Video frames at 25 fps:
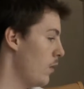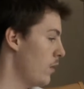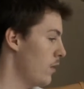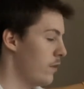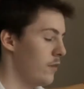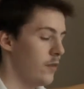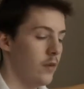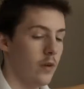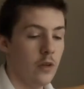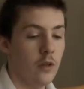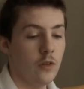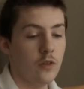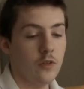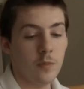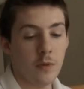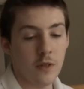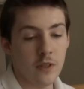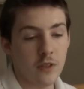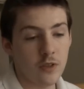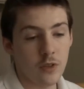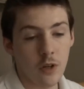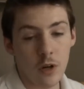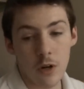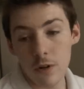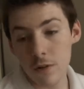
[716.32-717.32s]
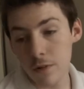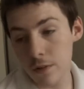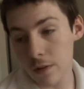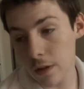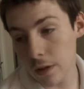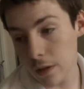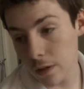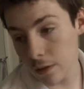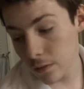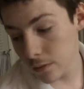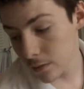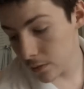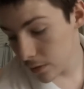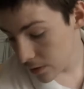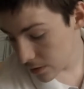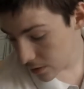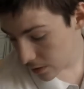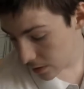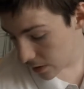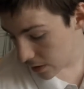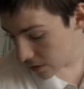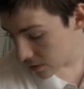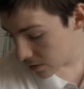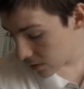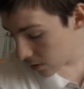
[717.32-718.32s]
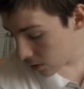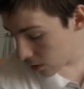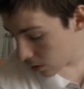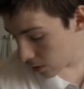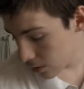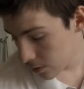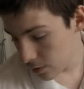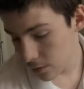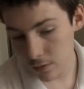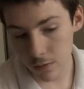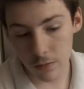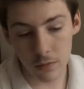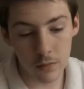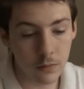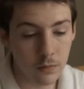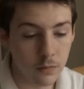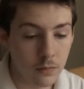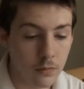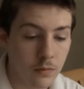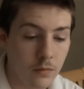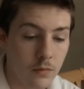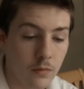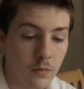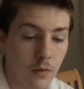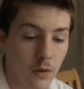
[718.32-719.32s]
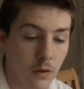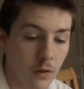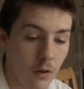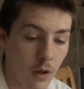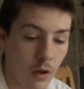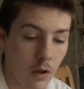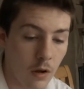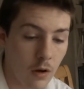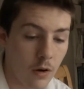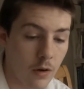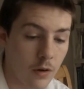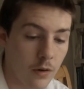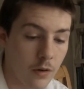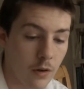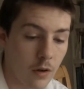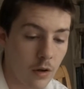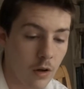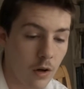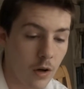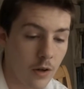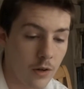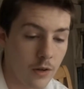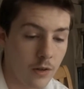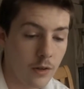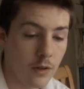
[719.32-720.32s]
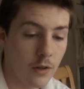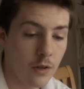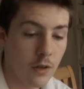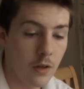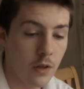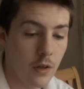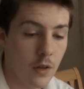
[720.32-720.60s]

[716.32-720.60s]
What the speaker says: wonder if I use my soldering iron because it gets hotter, a lot hotter.